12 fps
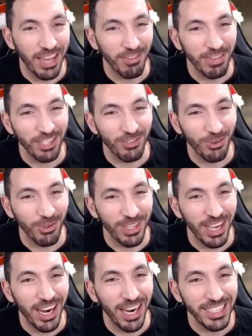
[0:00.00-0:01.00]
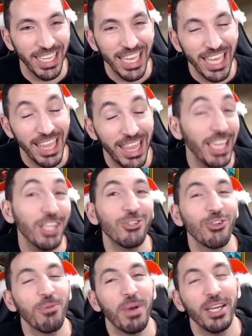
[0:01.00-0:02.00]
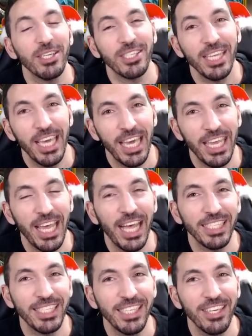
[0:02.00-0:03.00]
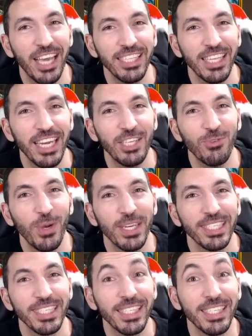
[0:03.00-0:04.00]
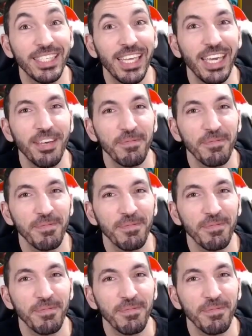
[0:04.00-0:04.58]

out of this Royal Guard. Thank you so much, and I'll see you guys in the next one. See ya.